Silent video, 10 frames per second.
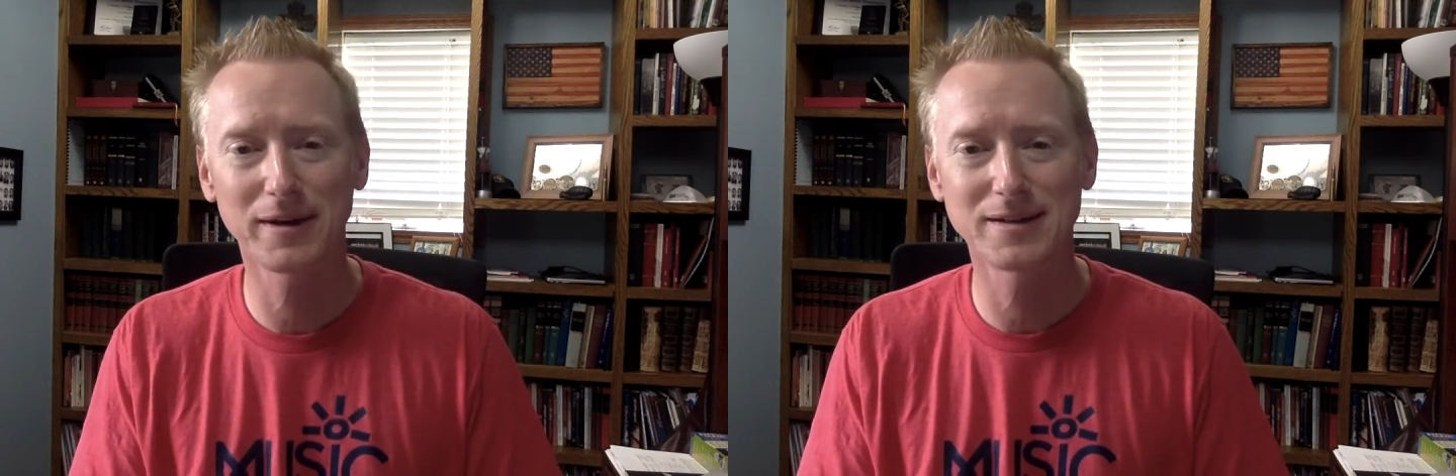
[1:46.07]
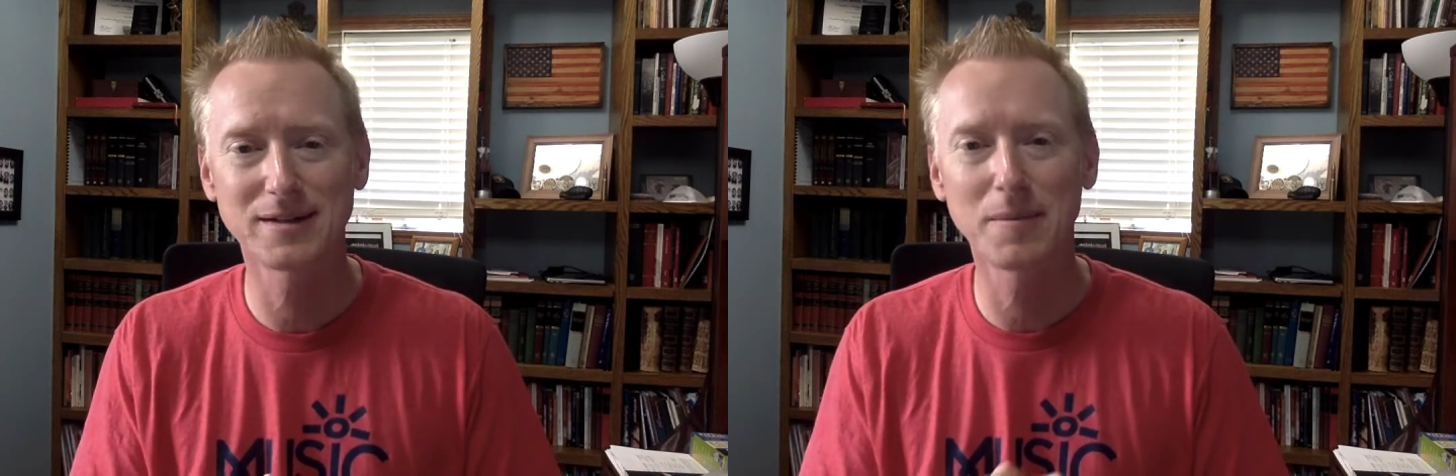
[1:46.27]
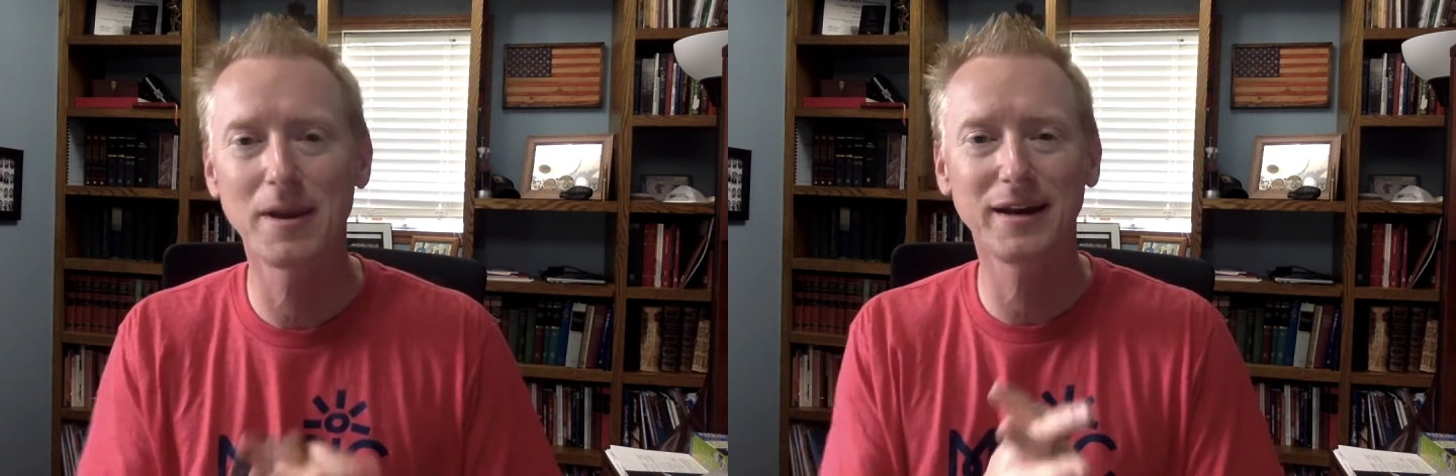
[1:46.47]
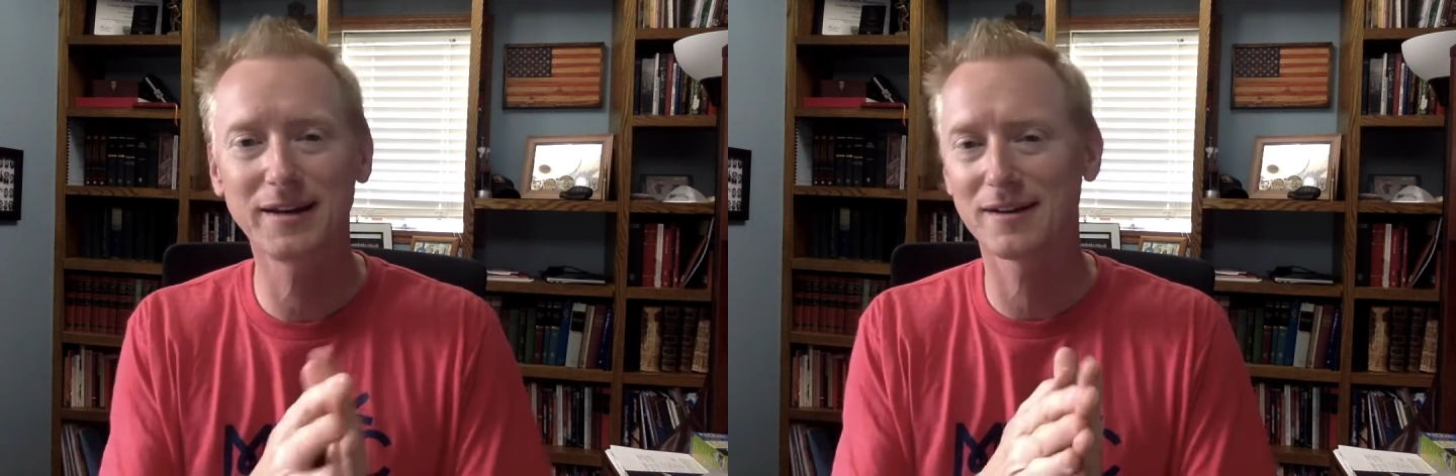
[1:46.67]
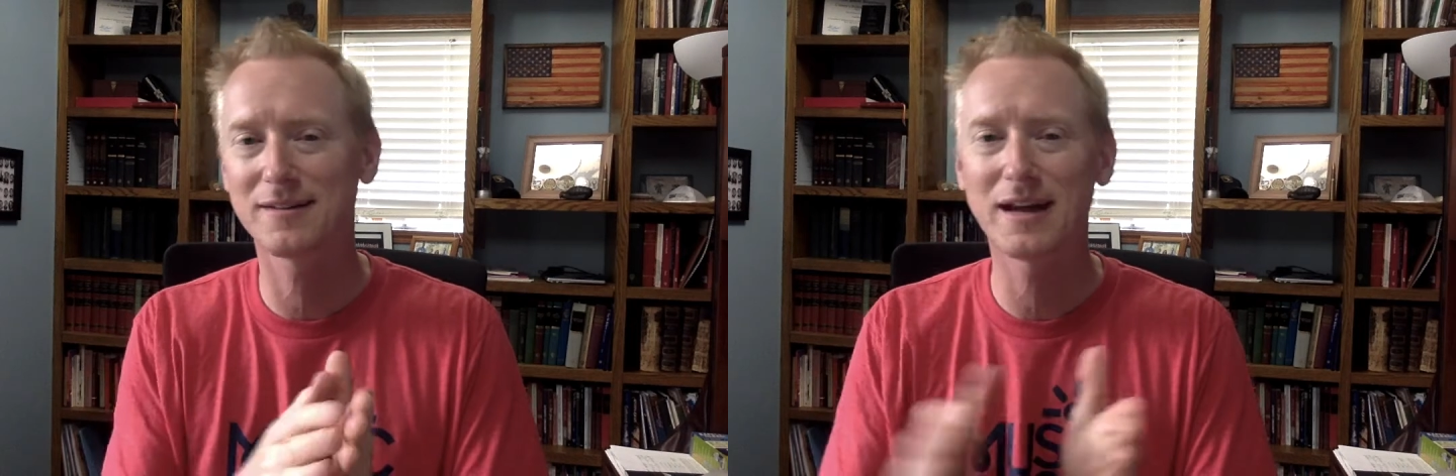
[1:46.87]

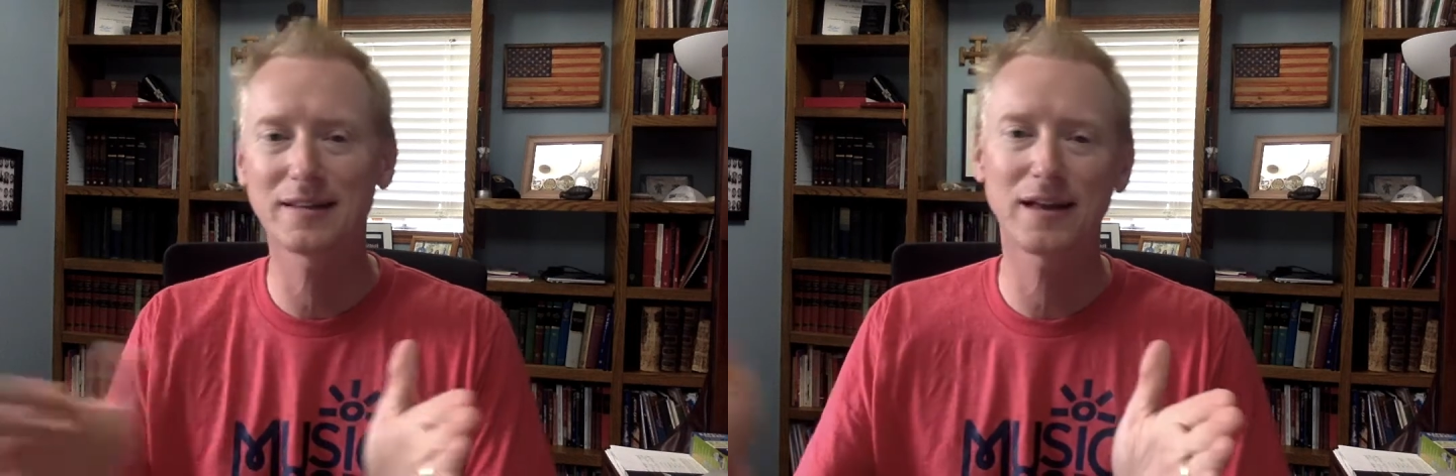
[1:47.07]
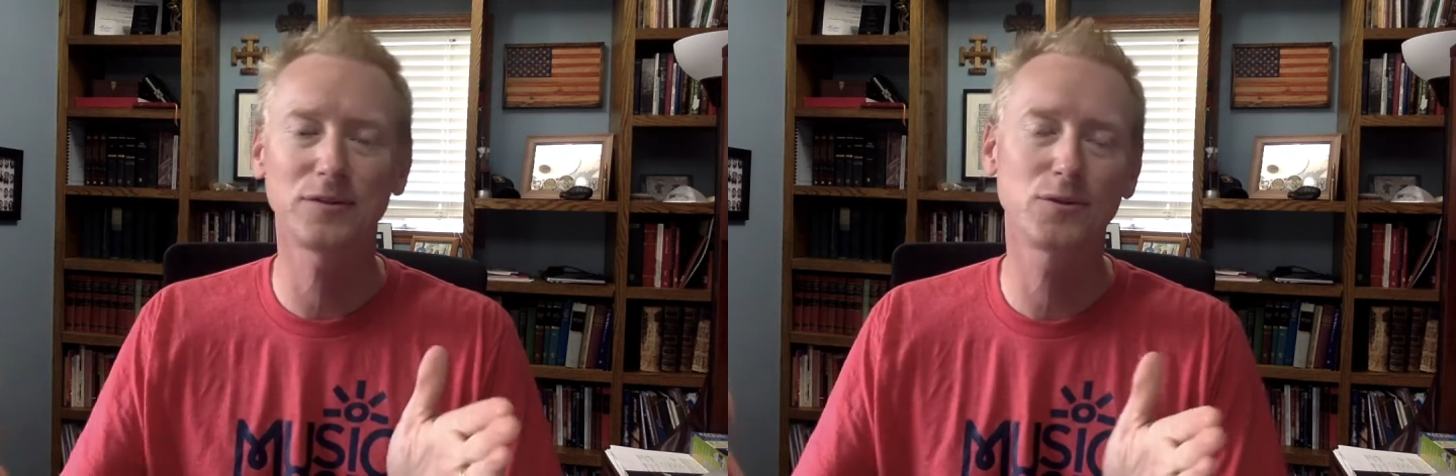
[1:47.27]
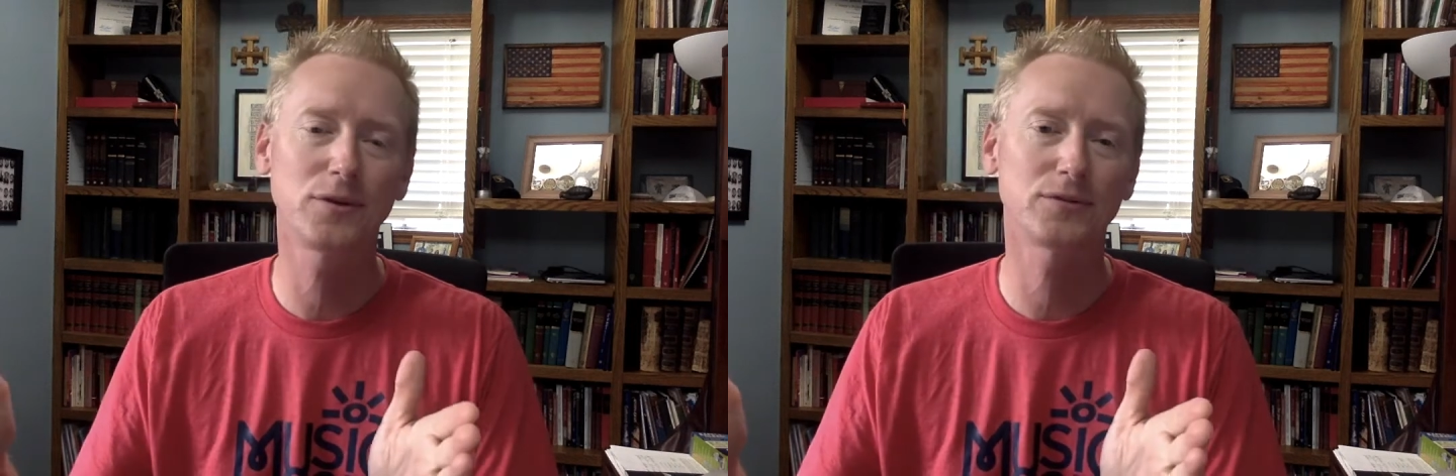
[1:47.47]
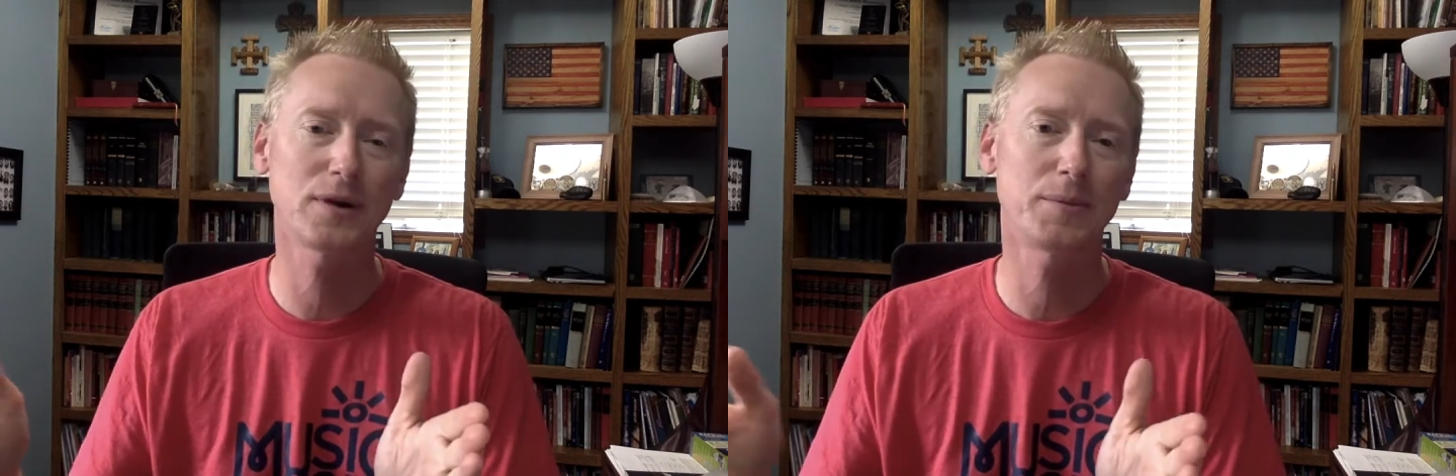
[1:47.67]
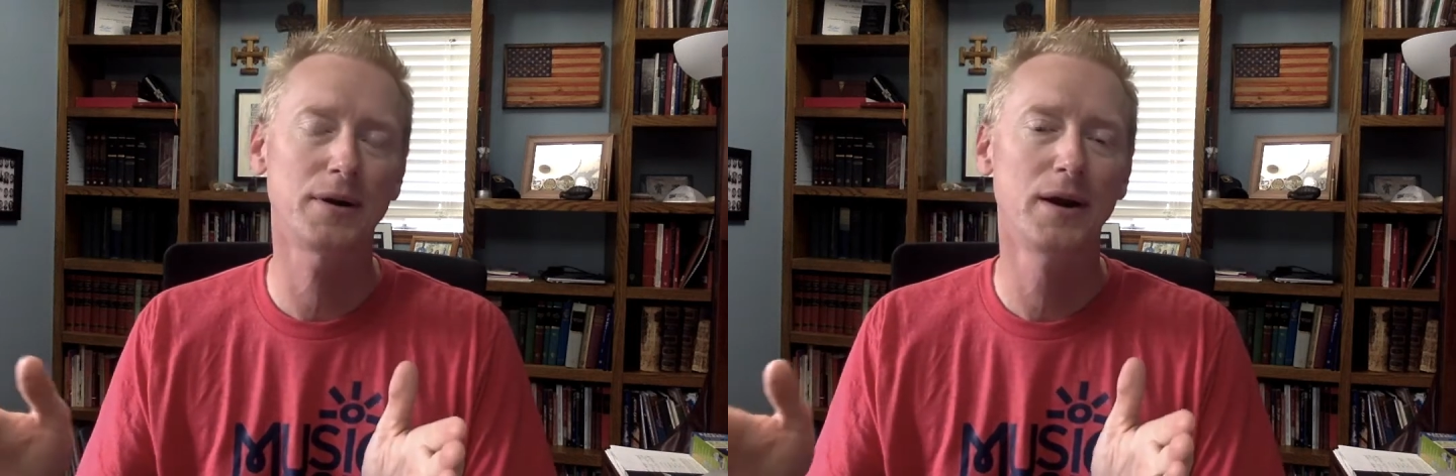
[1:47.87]
intimidating to take that through the
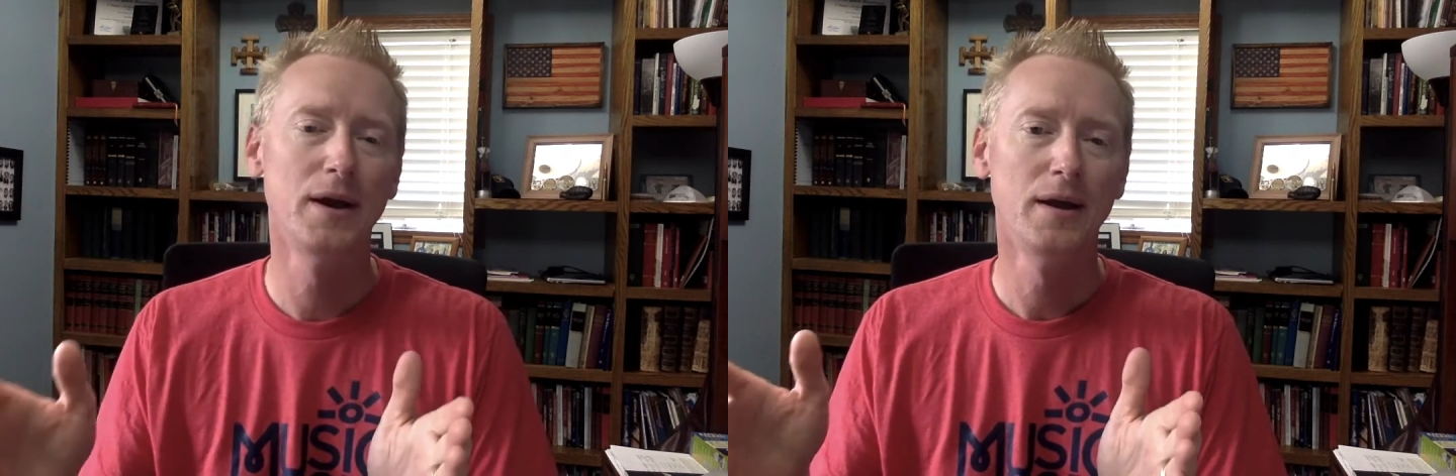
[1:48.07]
summer,